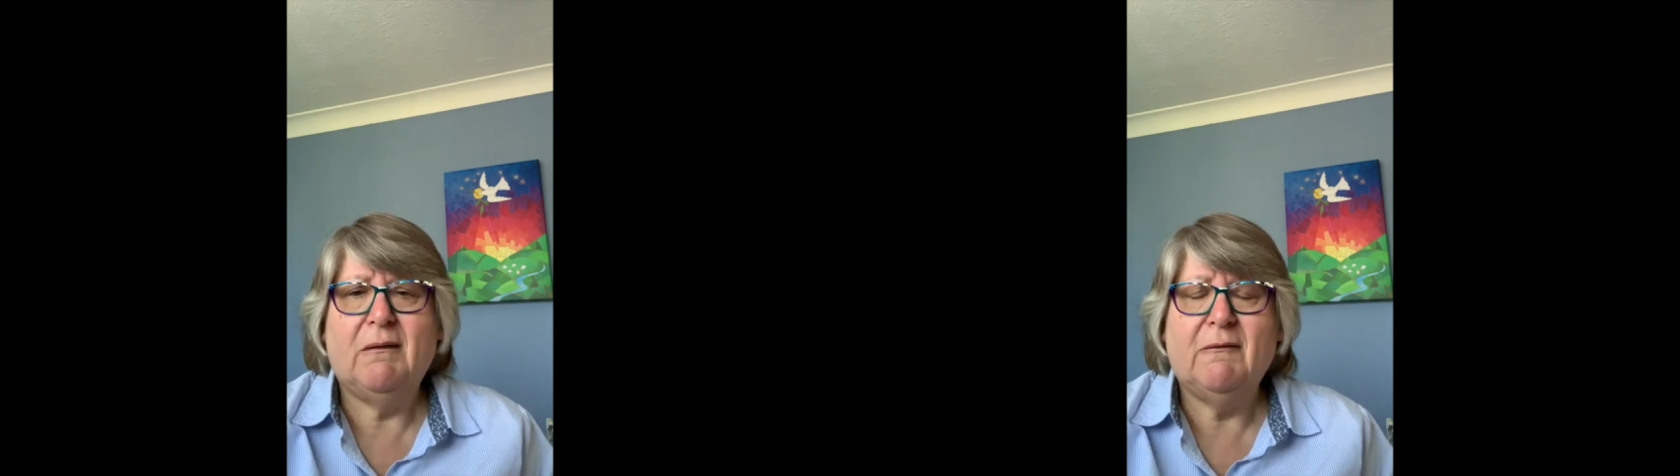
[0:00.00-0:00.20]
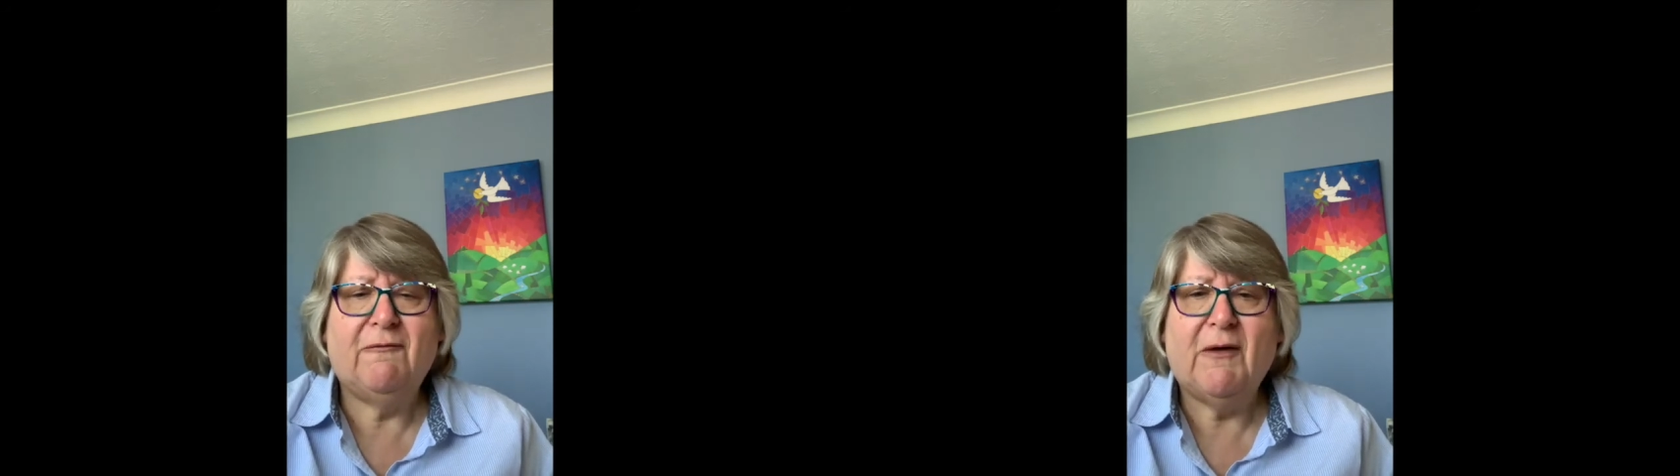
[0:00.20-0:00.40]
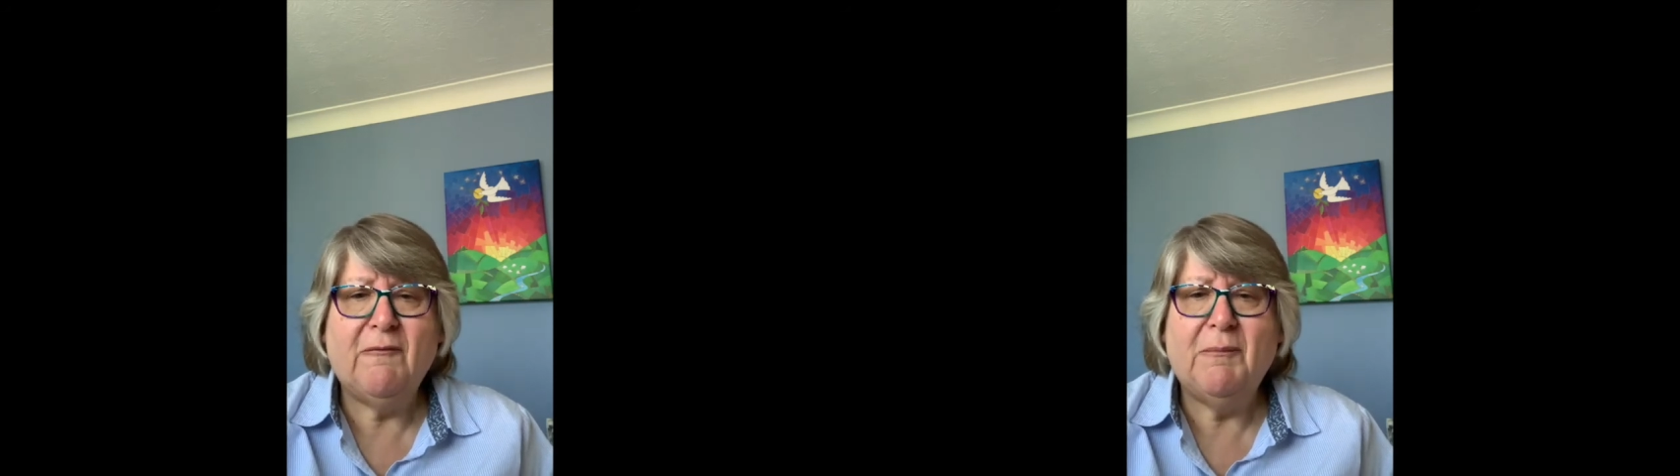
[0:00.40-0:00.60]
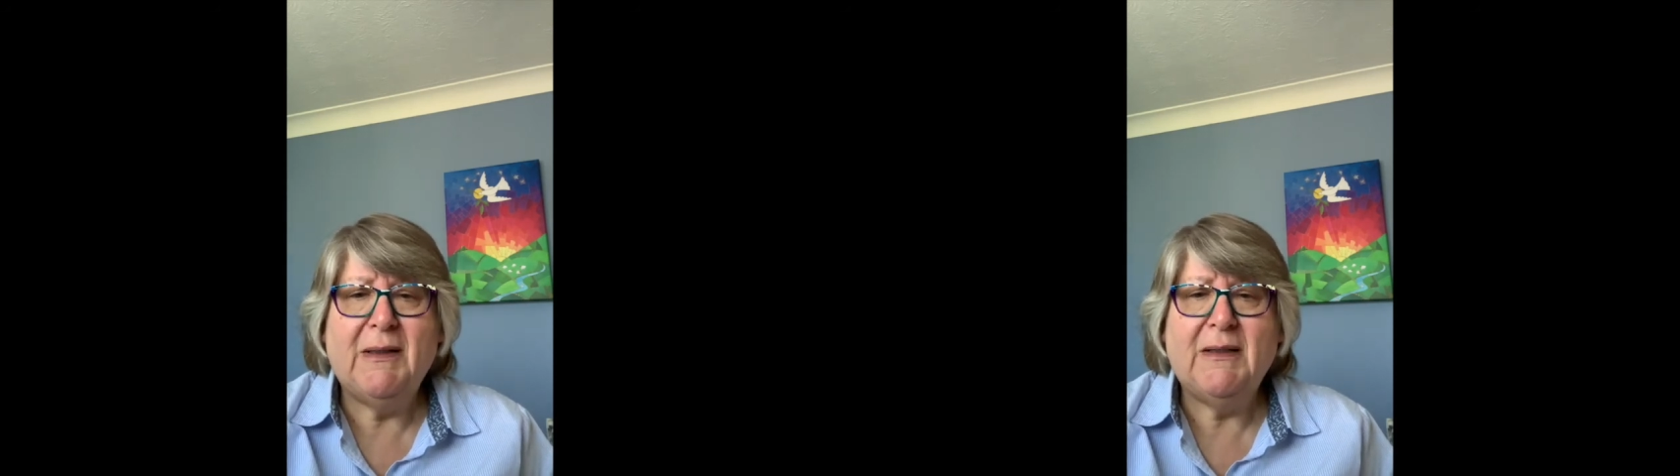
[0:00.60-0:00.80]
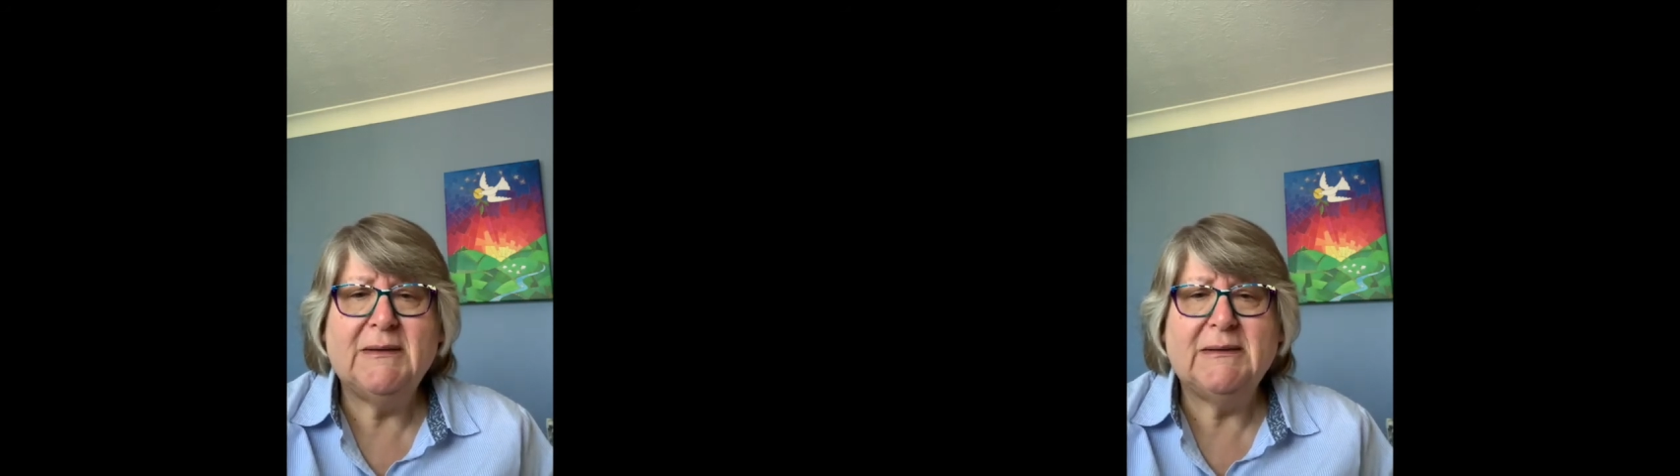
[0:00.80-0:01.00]
5
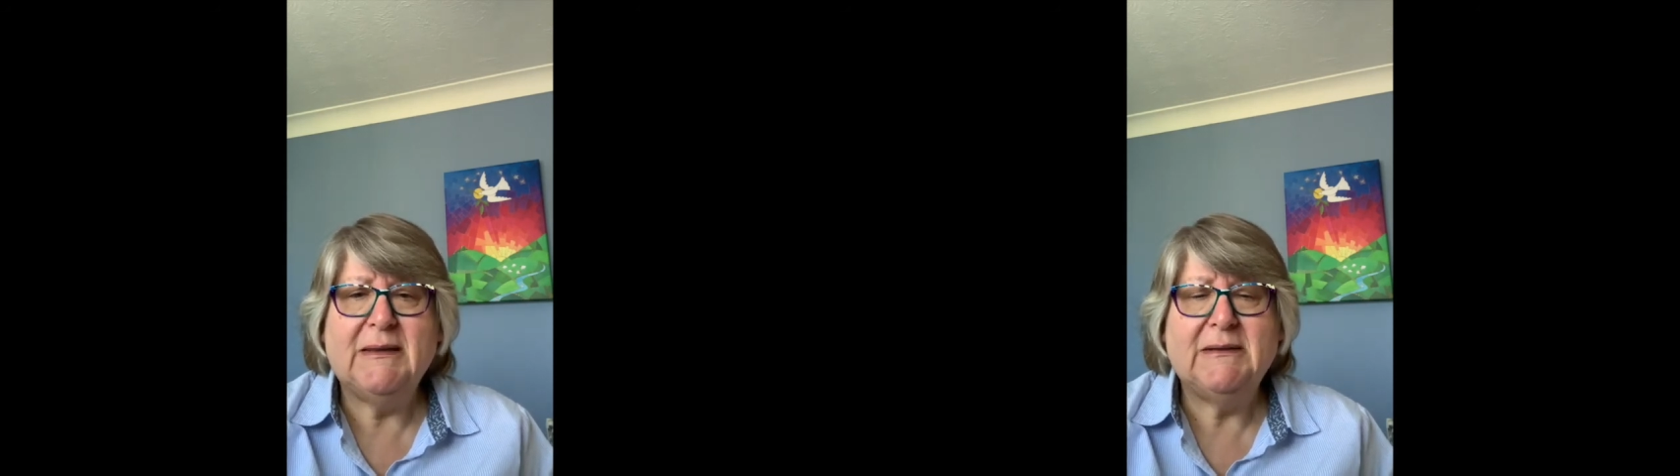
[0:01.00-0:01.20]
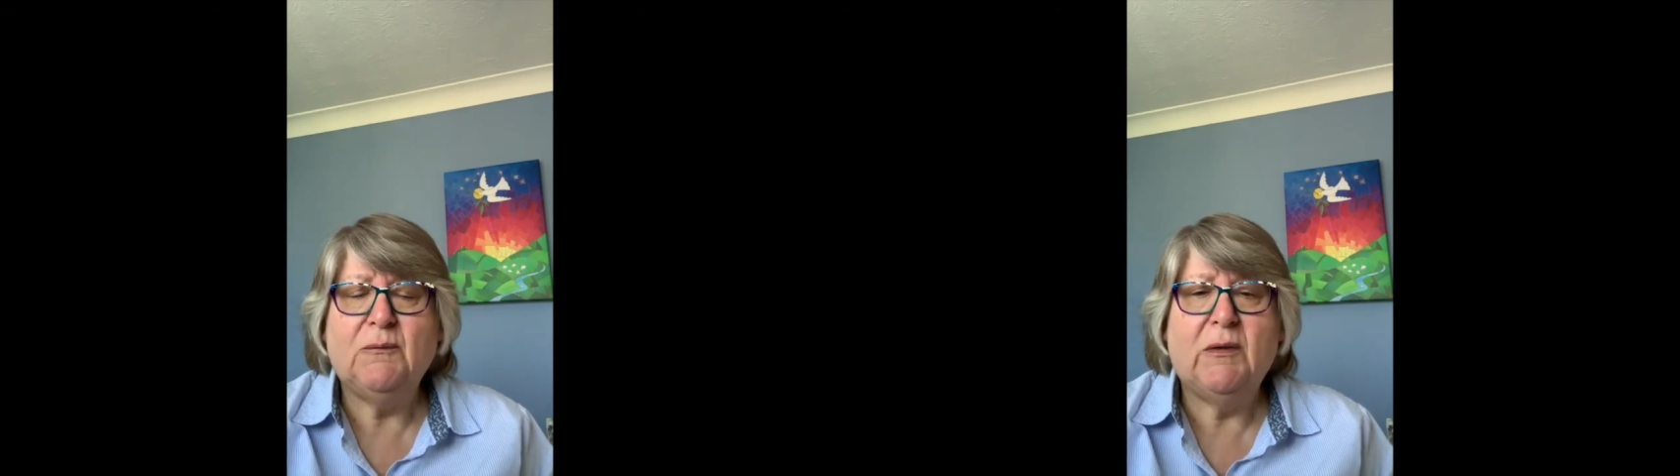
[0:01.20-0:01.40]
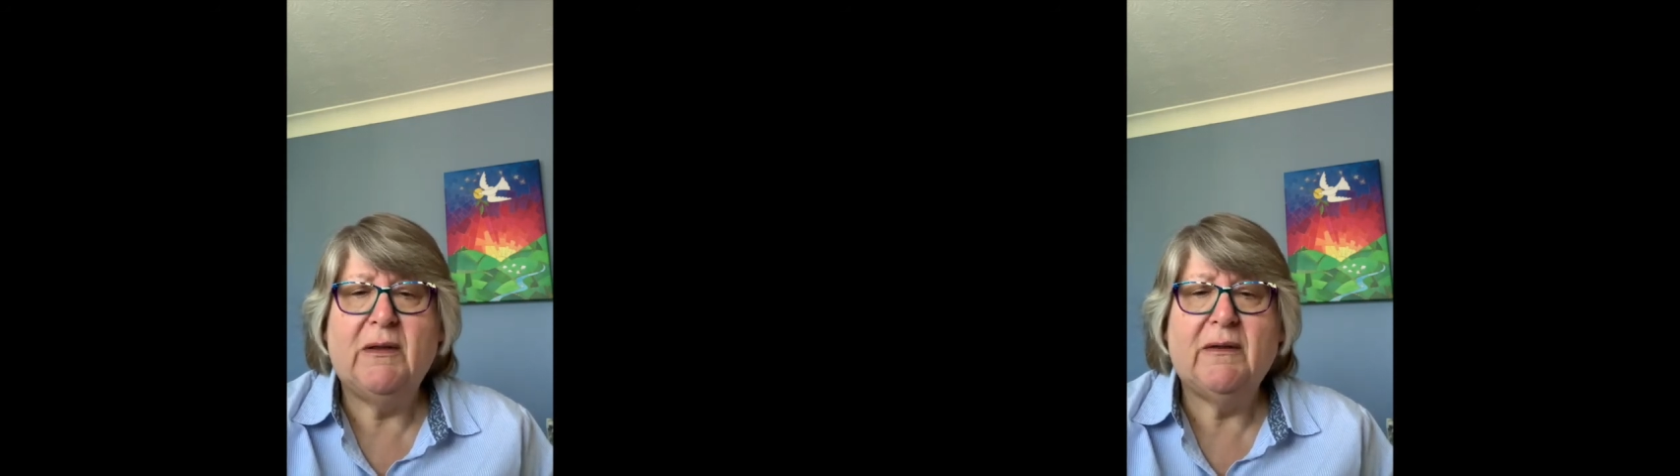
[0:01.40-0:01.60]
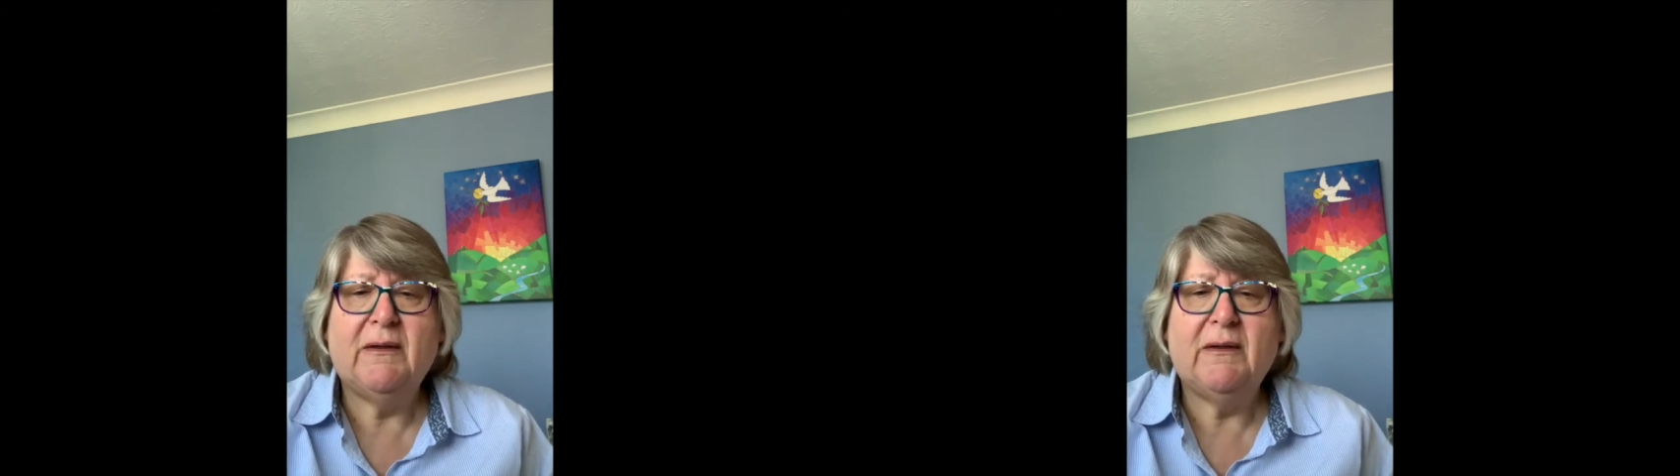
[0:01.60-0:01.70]
minutes, is it worth